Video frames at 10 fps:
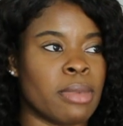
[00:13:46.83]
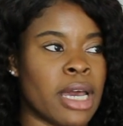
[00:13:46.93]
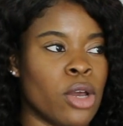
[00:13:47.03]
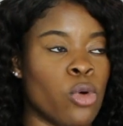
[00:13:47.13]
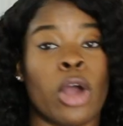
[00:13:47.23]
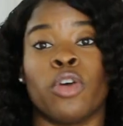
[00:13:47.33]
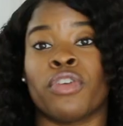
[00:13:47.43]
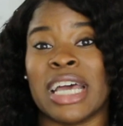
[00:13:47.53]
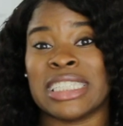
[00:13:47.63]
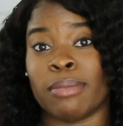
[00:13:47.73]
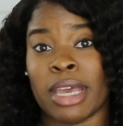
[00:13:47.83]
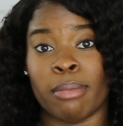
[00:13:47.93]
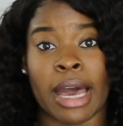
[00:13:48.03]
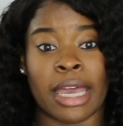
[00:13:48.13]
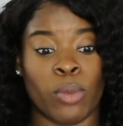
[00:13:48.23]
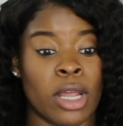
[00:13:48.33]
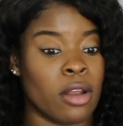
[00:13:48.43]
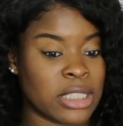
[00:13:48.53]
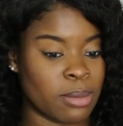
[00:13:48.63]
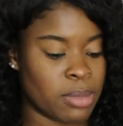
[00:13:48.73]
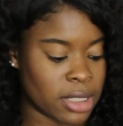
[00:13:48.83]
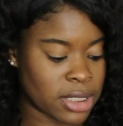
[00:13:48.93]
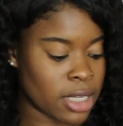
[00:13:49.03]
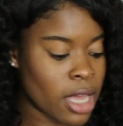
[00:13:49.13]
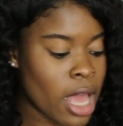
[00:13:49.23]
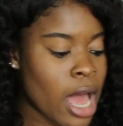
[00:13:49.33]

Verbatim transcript: my or i overestimate my weight loss ability